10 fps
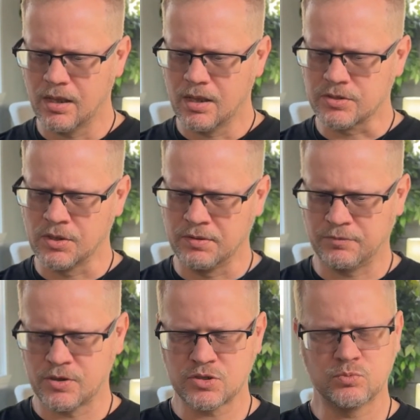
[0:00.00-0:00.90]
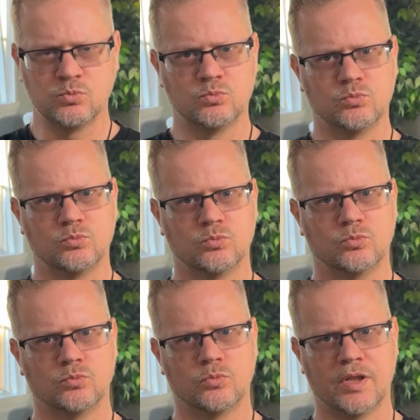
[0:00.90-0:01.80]
So the first
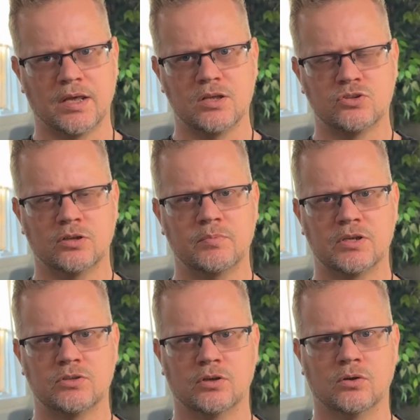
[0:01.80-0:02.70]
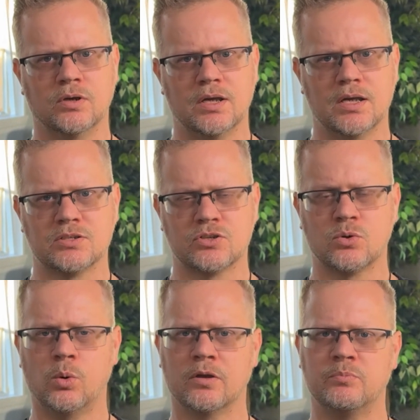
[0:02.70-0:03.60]
thing He took me to is a
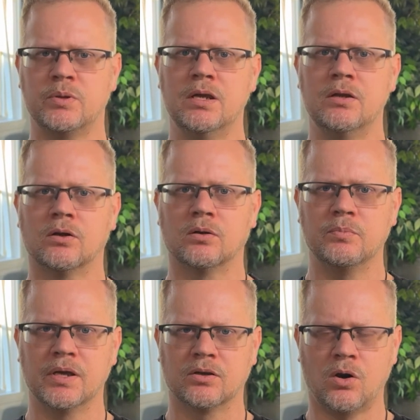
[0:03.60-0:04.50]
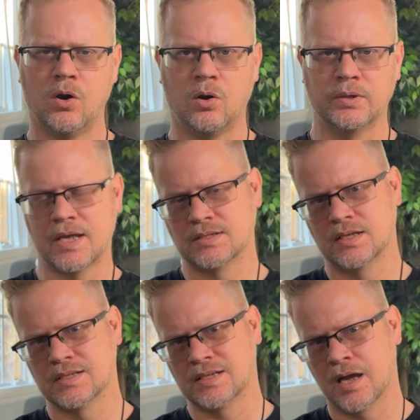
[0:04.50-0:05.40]
story of Peter being called as a
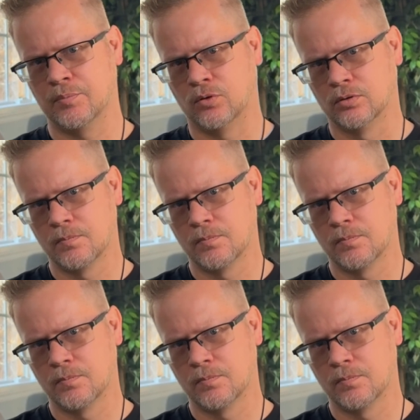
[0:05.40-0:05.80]
disciple.